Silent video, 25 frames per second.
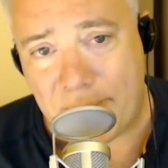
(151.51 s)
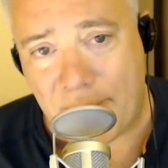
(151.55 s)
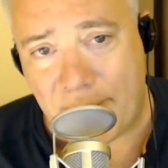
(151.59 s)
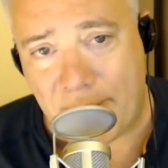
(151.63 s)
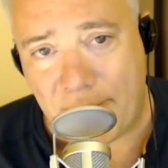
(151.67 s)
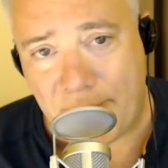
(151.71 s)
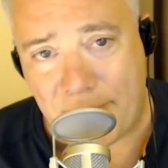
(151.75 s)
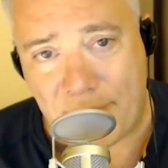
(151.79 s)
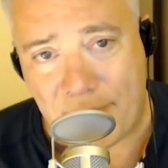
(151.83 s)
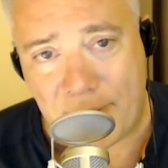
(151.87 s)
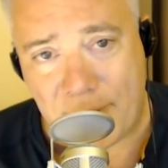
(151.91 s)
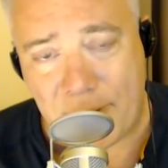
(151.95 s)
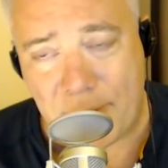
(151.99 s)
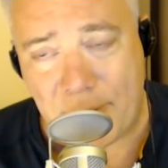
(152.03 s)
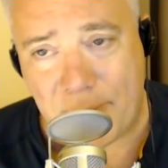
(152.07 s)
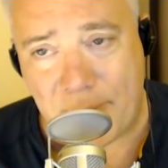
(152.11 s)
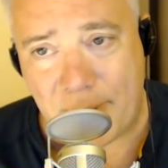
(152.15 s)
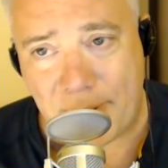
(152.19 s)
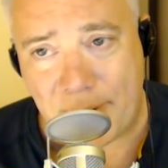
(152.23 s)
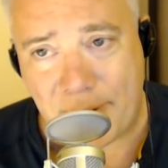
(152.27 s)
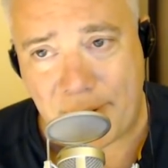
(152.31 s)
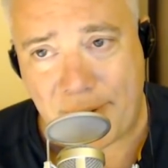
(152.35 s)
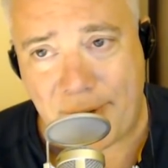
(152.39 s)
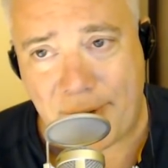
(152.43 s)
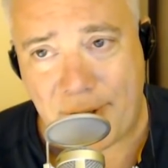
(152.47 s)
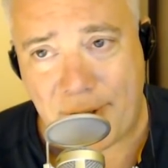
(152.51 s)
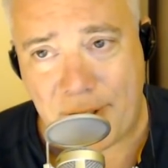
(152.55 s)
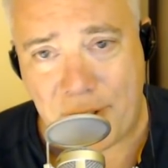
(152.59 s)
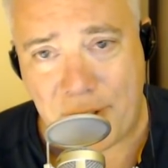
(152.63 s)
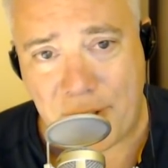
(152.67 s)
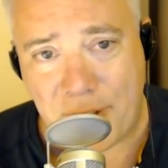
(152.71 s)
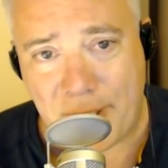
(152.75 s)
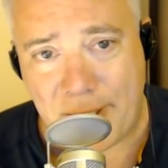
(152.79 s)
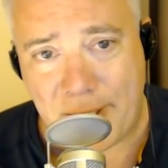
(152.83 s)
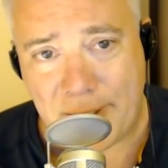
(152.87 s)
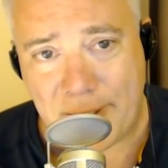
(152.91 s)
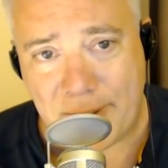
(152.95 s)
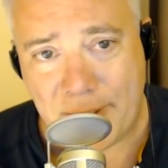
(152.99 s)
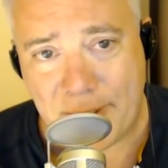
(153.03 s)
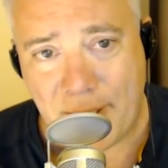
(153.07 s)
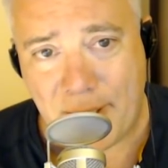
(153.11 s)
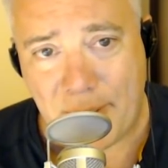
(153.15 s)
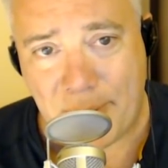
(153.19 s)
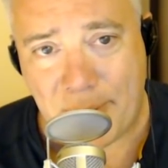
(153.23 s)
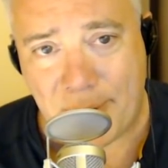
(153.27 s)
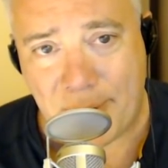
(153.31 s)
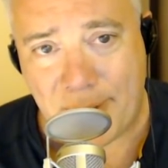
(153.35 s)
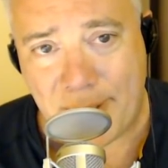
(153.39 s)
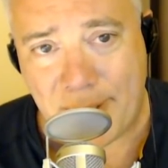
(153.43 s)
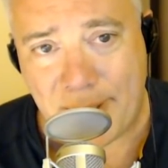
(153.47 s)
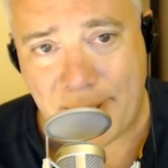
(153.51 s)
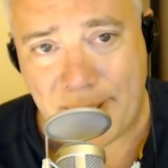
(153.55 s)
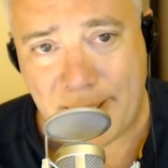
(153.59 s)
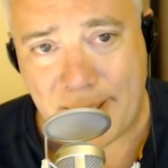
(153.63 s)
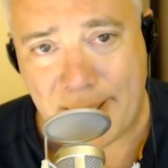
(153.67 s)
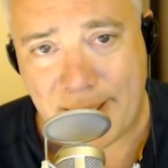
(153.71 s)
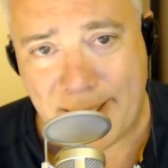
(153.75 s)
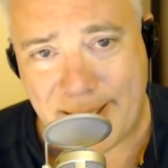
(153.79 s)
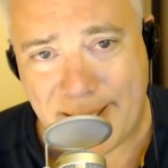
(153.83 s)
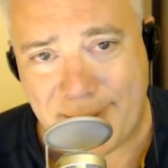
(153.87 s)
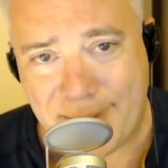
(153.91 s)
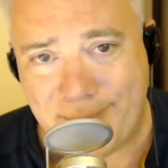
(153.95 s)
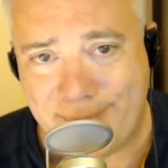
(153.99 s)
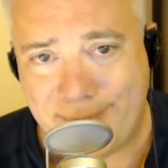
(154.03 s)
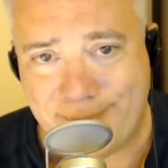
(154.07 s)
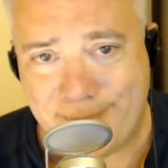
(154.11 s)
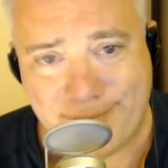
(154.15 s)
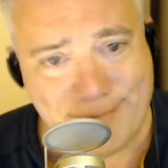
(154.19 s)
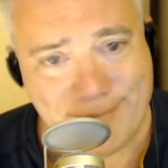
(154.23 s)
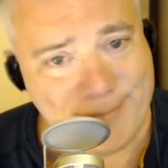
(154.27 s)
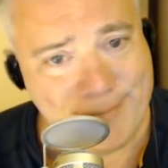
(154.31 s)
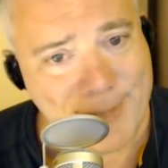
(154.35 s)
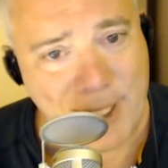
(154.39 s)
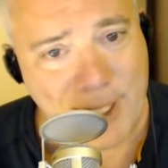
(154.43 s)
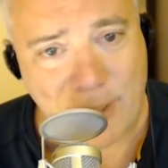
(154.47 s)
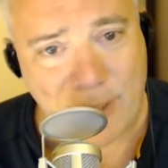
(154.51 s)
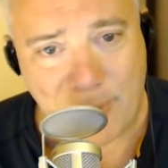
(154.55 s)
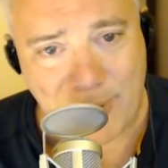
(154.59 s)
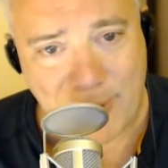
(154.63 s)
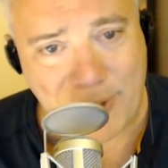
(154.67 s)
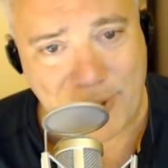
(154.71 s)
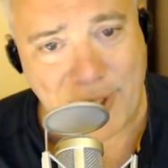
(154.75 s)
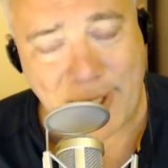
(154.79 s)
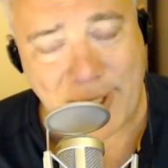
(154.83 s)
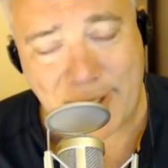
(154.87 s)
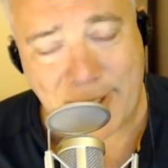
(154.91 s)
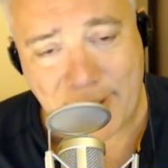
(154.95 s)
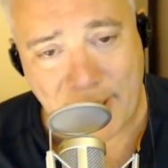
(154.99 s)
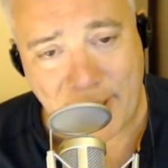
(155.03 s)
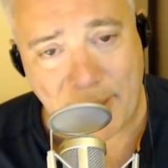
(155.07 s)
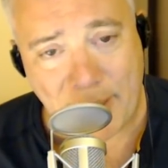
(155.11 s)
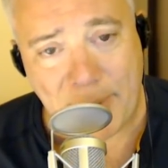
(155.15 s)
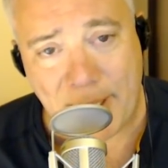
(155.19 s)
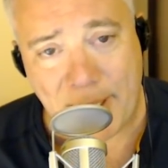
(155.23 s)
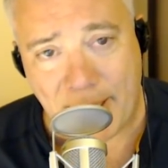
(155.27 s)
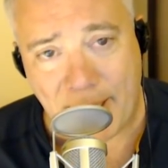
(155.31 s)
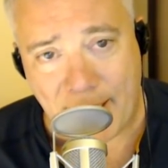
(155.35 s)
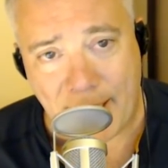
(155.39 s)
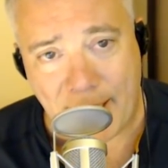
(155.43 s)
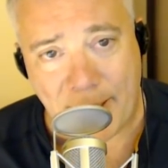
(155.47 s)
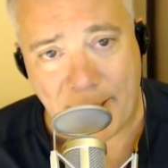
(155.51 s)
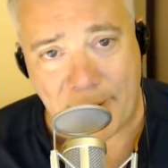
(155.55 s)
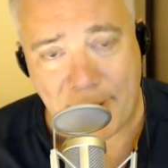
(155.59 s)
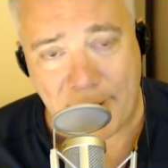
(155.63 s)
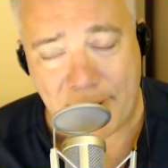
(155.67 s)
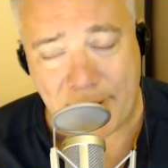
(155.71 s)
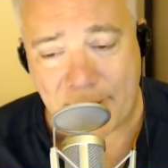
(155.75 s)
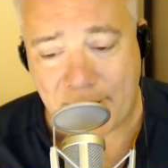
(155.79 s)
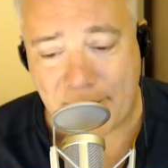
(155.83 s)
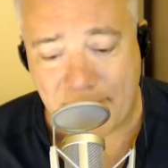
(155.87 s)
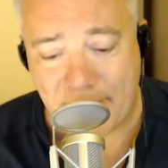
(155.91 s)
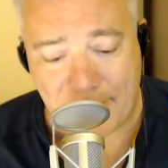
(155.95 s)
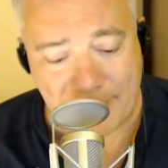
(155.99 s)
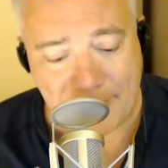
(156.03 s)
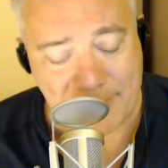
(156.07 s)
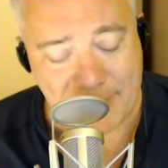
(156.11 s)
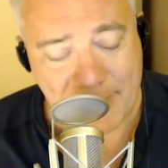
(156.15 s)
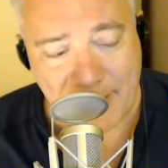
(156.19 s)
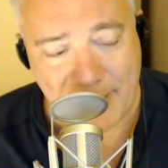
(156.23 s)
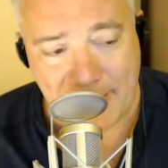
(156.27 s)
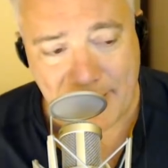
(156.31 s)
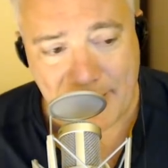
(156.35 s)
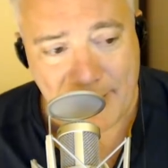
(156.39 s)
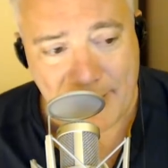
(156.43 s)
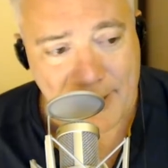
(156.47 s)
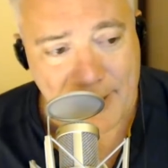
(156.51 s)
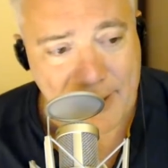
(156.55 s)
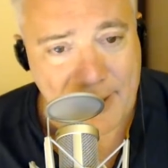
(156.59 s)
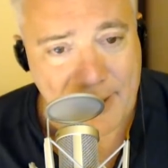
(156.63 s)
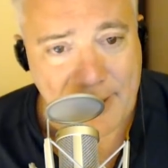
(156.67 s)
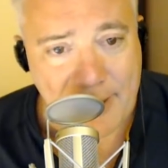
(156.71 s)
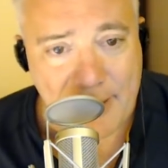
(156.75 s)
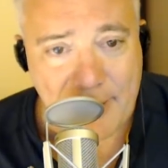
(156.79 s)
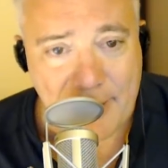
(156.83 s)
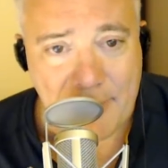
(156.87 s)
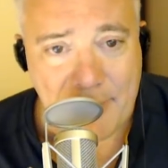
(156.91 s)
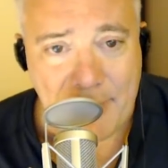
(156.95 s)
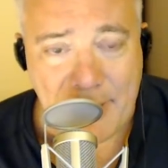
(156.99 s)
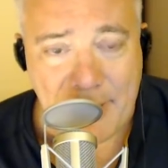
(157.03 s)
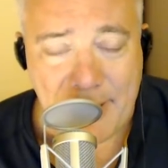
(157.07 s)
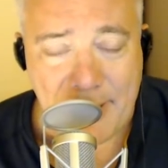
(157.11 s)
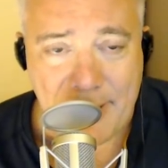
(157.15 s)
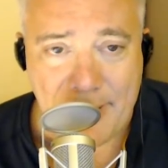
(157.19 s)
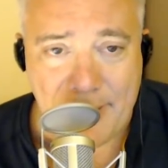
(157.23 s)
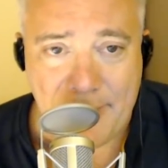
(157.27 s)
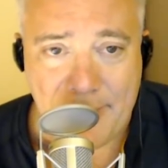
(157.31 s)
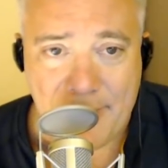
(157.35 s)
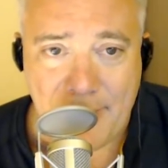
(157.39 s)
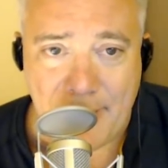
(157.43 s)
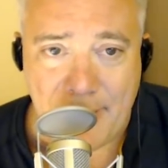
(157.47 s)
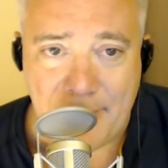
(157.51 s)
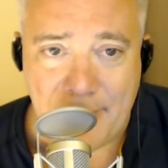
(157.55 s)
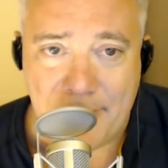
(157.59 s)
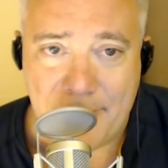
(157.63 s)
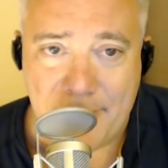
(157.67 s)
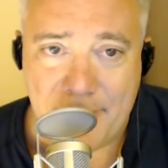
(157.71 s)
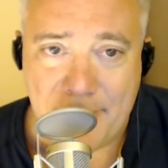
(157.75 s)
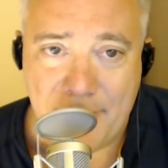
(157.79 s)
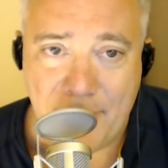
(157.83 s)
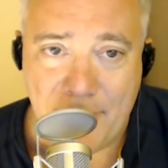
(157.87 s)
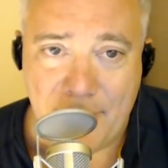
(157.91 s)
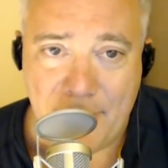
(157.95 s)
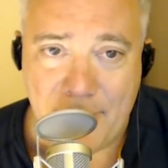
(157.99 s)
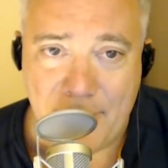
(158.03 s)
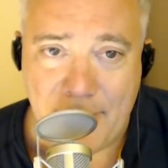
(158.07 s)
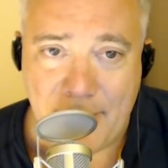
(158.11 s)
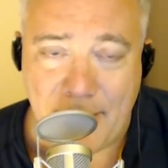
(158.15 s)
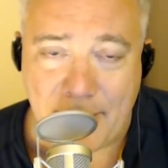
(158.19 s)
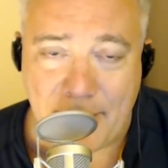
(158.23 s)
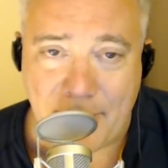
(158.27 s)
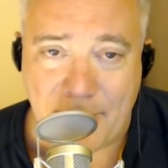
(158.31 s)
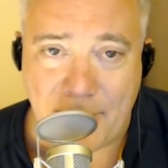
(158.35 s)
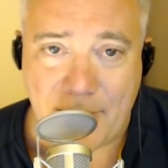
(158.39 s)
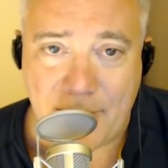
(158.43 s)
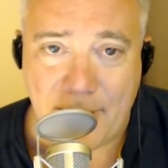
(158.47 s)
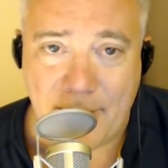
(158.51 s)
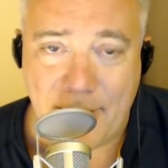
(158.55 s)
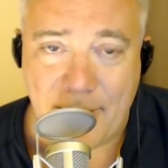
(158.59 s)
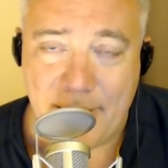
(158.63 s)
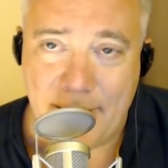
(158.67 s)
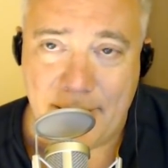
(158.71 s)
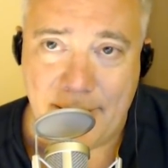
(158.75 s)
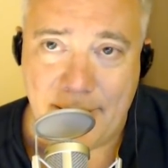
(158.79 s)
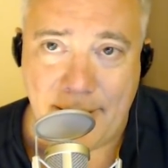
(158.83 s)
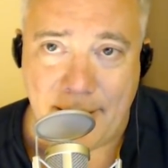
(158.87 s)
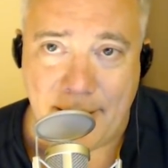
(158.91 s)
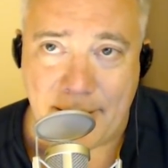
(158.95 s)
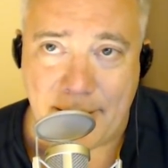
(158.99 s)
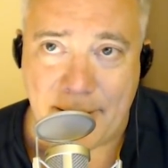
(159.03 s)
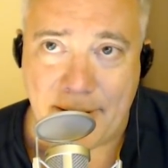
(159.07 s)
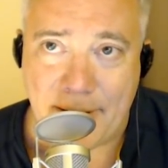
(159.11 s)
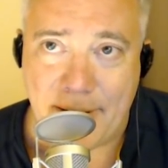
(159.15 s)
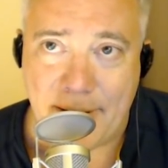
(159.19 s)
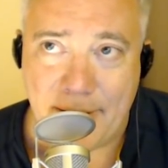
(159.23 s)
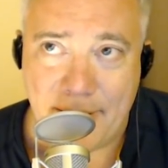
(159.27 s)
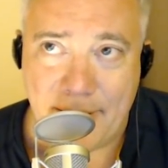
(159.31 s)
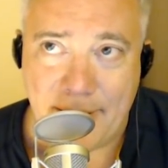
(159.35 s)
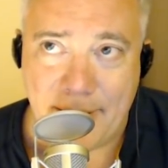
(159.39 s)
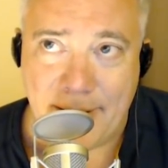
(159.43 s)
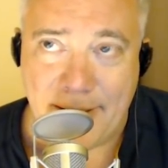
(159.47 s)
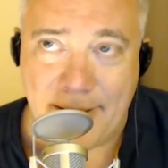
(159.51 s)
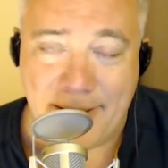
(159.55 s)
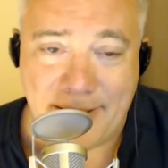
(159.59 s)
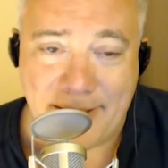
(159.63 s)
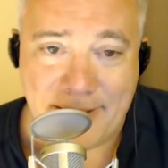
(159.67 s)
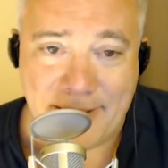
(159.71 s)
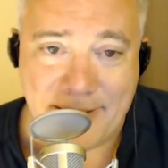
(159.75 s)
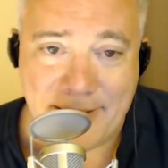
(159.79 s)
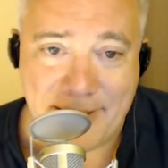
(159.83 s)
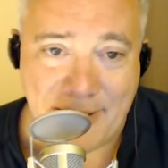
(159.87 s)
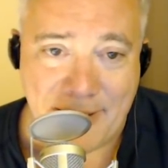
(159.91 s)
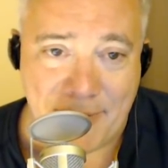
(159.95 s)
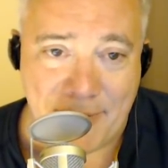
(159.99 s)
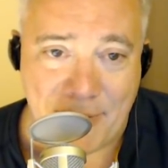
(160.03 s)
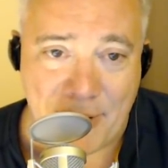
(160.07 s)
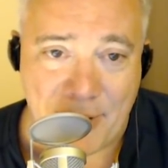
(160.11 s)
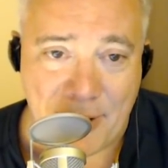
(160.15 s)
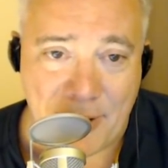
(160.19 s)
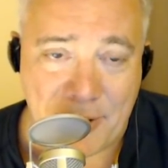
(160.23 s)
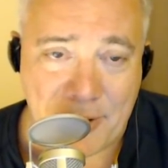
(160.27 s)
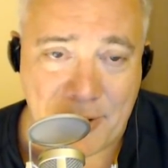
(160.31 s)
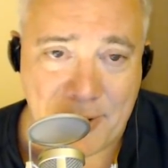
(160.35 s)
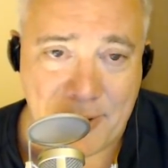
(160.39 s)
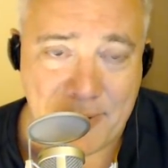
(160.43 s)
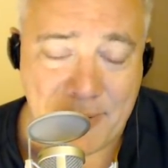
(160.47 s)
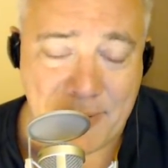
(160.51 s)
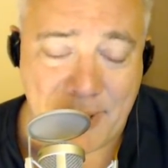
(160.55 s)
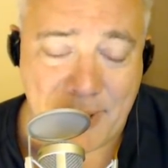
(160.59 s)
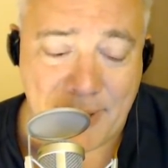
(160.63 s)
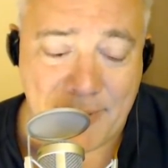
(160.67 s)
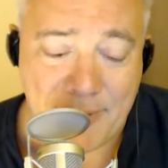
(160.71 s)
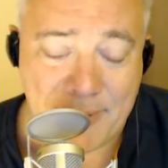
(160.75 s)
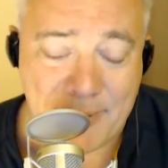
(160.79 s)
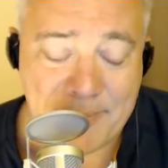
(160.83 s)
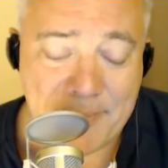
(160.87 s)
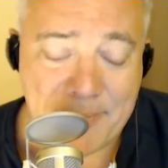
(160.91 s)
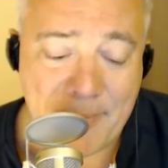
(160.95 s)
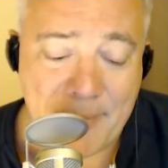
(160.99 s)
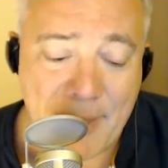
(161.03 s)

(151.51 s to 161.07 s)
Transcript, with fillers: They referred to it as a third gen keyboard. Um, you know, we'll see. It's going to be loud. It's going to be you know dusk dust uh, averse, whatever.